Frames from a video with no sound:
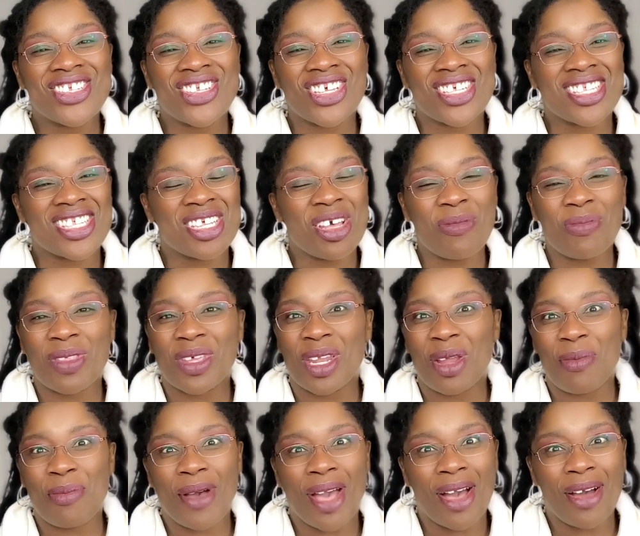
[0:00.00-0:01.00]
just something
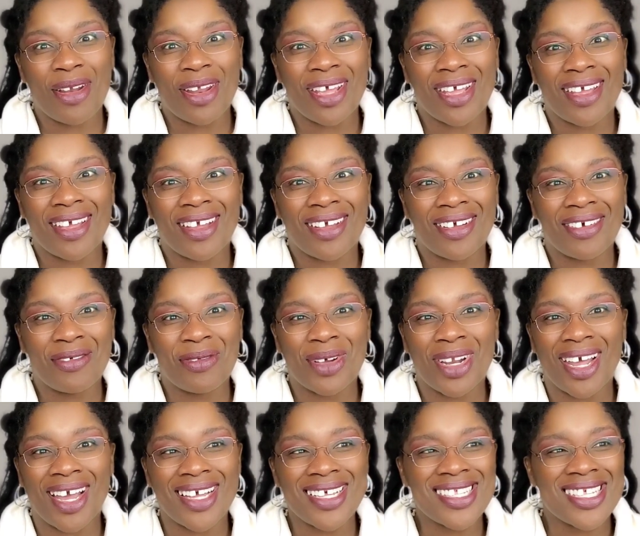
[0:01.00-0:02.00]
about it when
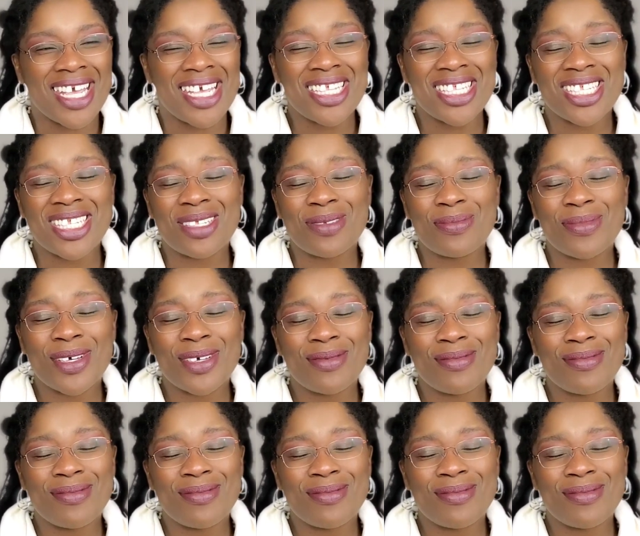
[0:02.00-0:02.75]
I say smooches.